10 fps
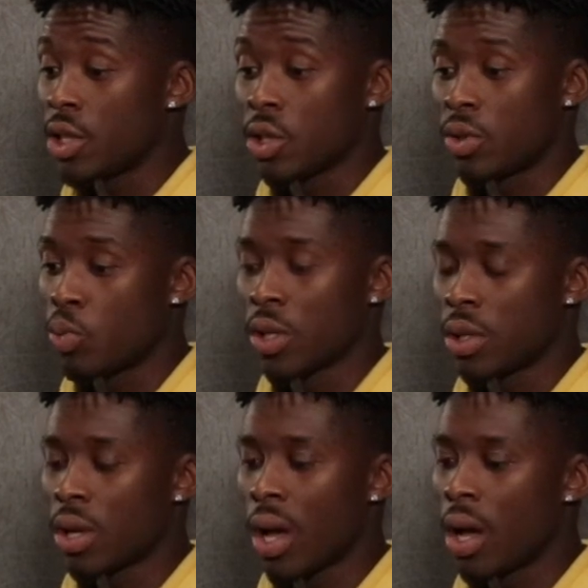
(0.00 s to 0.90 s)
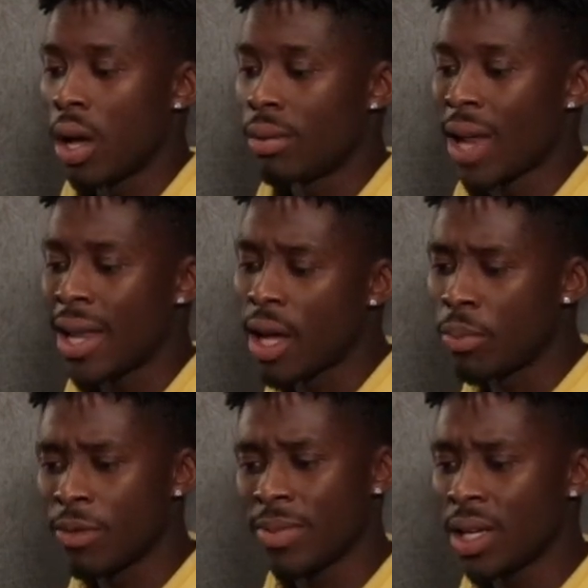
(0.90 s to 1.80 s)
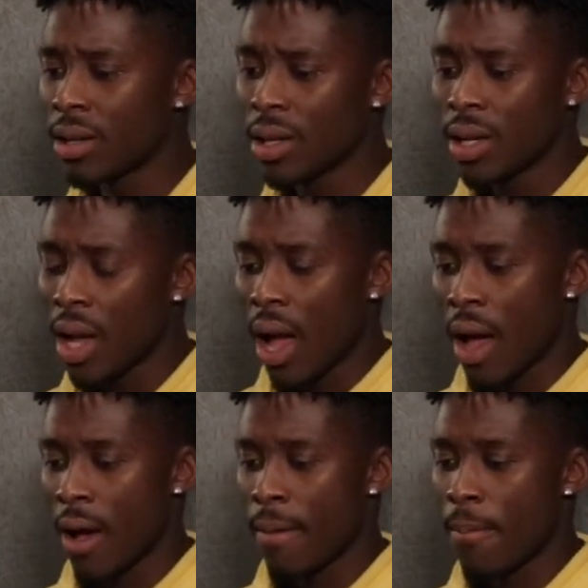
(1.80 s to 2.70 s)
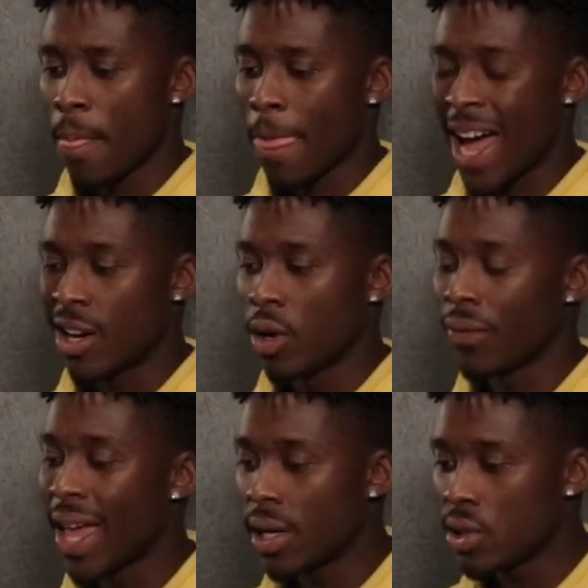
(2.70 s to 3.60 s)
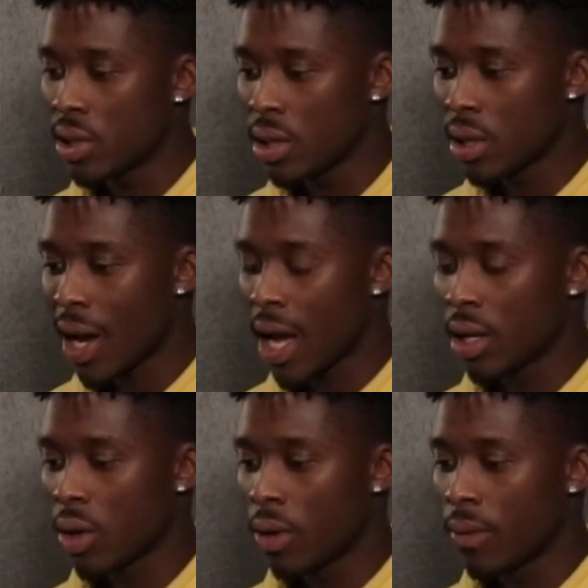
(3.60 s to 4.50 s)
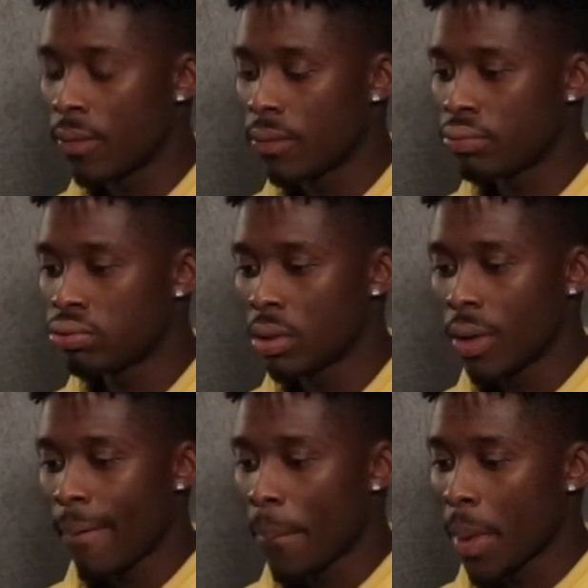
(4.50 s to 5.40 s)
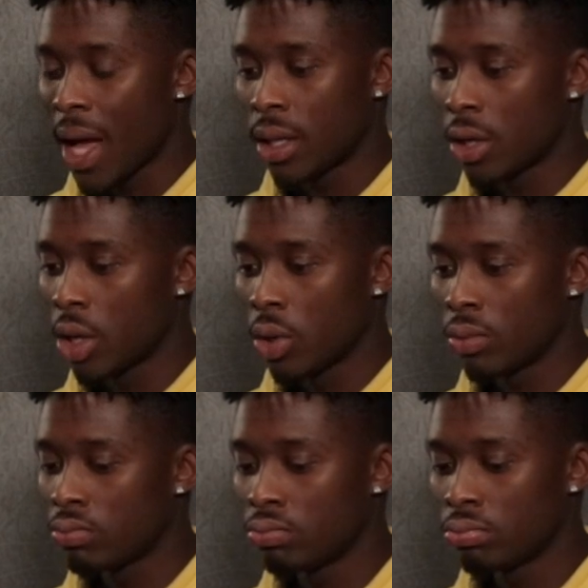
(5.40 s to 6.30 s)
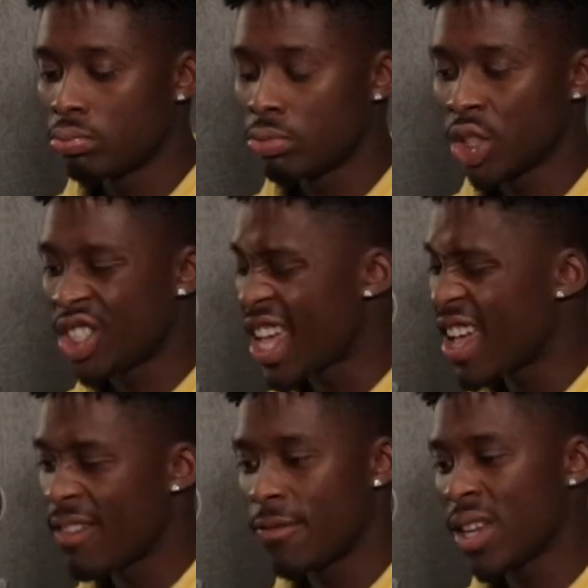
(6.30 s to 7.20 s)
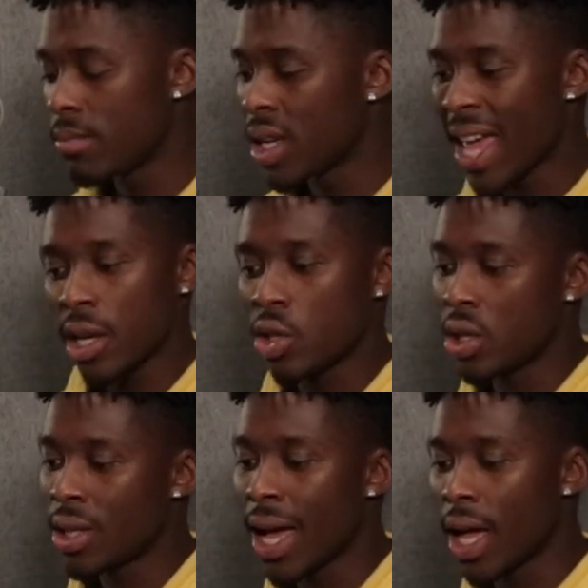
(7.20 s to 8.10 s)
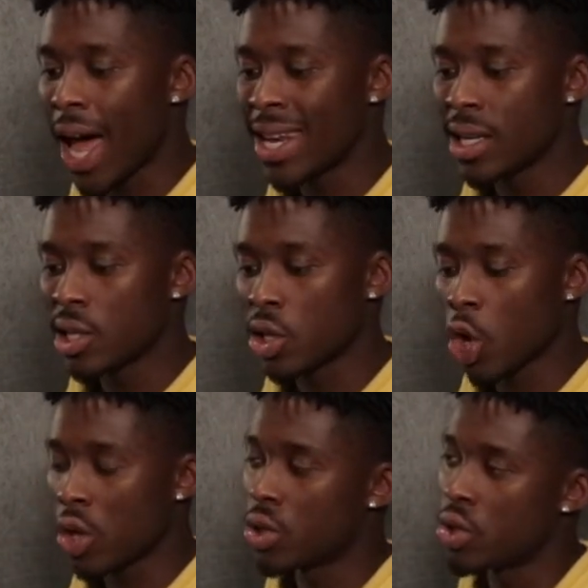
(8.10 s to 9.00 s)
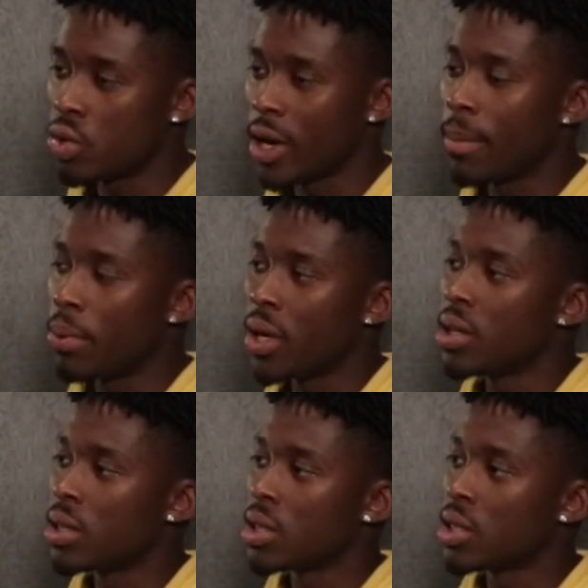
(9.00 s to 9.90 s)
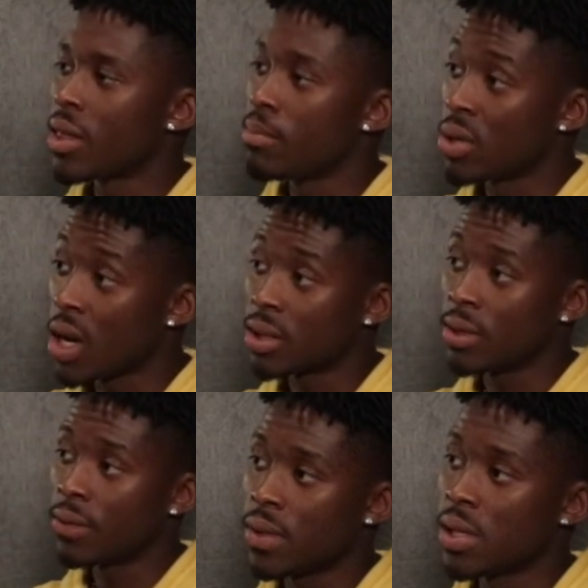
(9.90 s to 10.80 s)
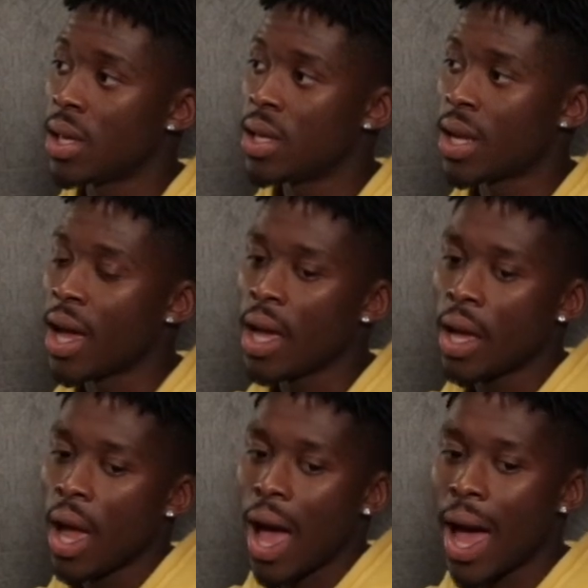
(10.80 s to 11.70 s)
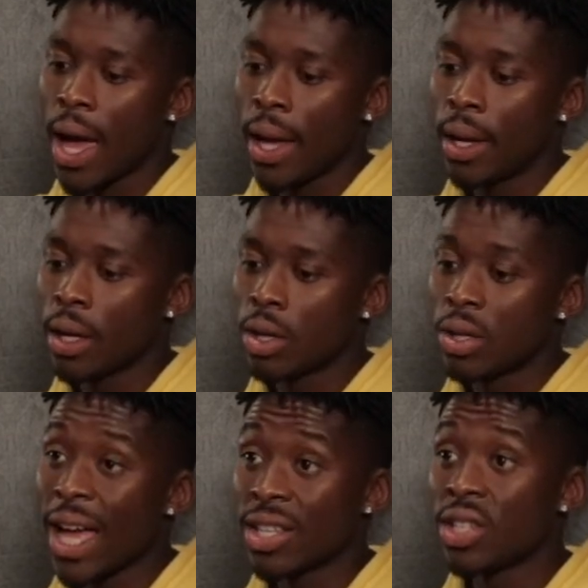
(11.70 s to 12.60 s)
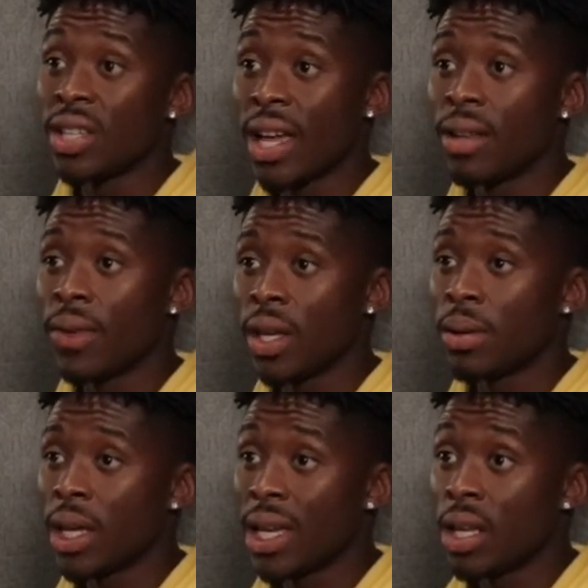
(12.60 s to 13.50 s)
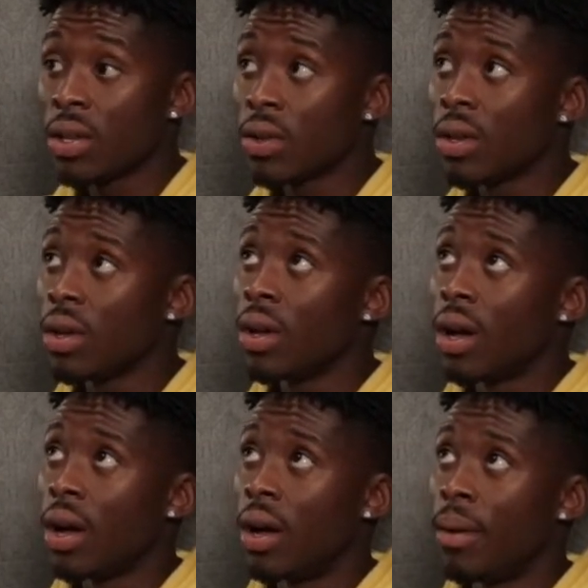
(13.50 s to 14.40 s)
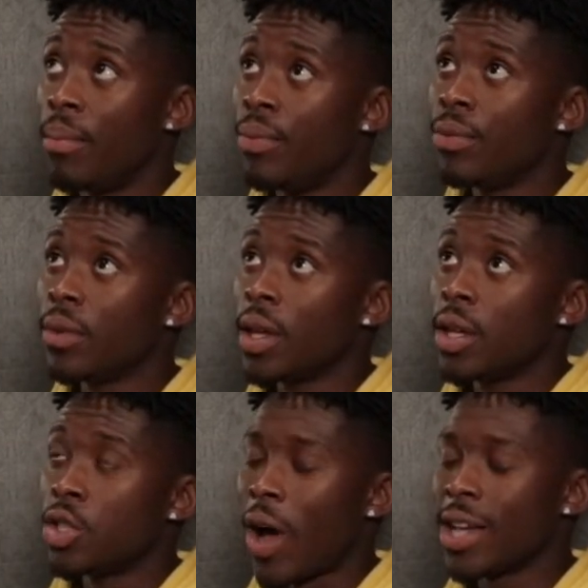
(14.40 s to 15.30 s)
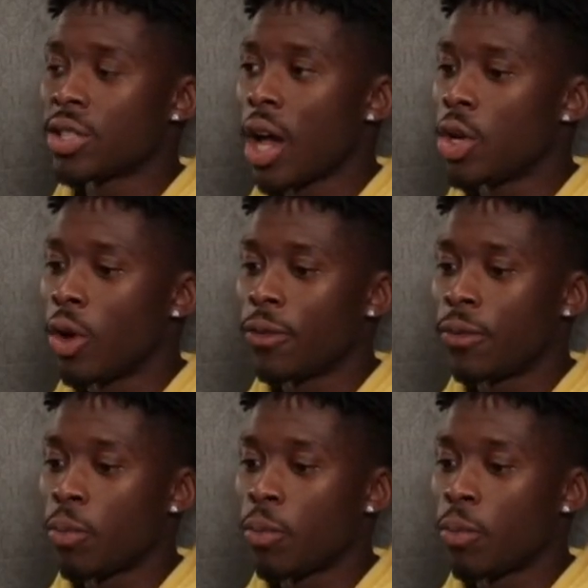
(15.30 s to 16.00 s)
just wasn't lined up with me. I had a lot of energy. I had a lot of, I don't know, just vim and energy that I needed to concentrate and put into something productive something that I could actually elevate in. So I started off